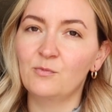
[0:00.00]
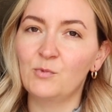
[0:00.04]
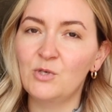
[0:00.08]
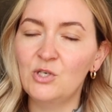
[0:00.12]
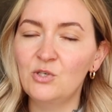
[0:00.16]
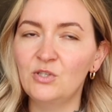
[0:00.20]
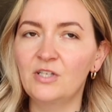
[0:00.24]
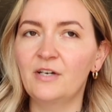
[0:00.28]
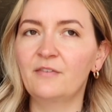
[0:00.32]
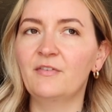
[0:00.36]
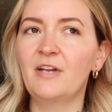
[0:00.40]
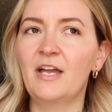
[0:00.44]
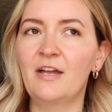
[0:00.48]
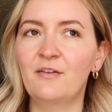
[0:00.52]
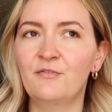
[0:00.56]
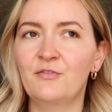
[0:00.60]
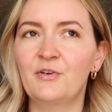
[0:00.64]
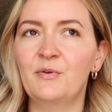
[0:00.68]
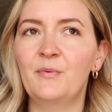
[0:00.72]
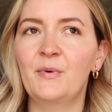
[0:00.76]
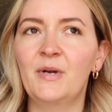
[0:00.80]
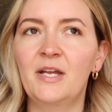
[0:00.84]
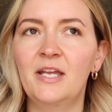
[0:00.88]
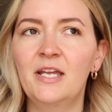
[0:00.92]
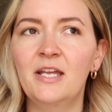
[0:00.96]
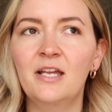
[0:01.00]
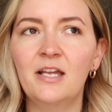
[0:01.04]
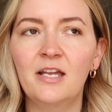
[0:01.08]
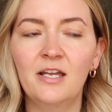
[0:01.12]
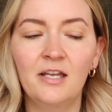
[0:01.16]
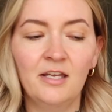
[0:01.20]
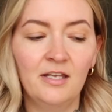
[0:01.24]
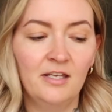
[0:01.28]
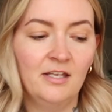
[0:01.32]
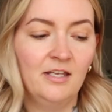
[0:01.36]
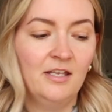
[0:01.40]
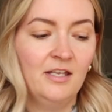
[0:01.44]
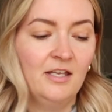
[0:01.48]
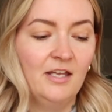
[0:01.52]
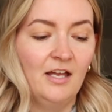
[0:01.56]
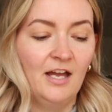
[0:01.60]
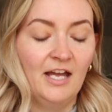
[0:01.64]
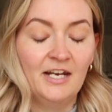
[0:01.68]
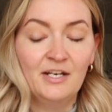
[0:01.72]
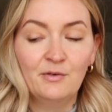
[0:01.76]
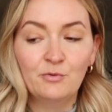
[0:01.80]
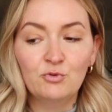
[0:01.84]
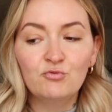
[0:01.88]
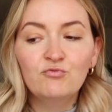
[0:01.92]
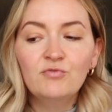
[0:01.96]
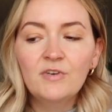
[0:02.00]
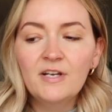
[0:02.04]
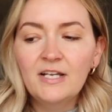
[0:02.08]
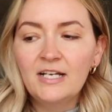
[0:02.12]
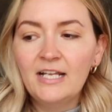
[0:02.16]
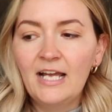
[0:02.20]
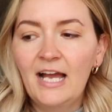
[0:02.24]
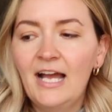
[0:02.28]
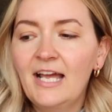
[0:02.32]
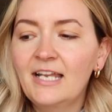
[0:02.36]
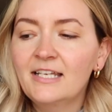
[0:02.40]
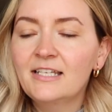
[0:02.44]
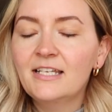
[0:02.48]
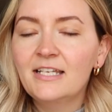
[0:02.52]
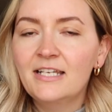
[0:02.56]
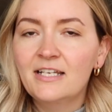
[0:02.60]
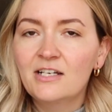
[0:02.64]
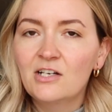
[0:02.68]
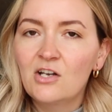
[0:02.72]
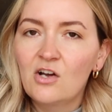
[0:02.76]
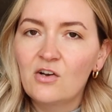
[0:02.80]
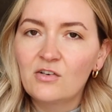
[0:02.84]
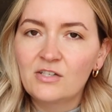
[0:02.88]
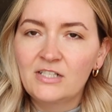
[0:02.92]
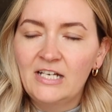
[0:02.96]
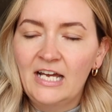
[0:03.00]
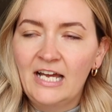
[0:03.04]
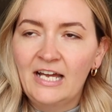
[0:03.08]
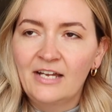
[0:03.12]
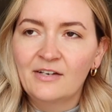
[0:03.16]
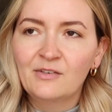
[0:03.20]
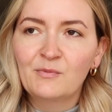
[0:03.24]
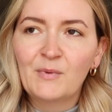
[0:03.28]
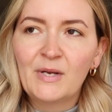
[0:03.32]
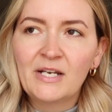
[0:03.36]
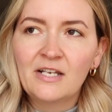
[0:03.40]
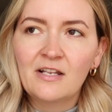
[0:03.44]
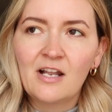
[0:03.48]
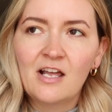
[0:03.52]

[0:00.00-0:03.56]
We used to have it every week, and it was really handy in lockdown when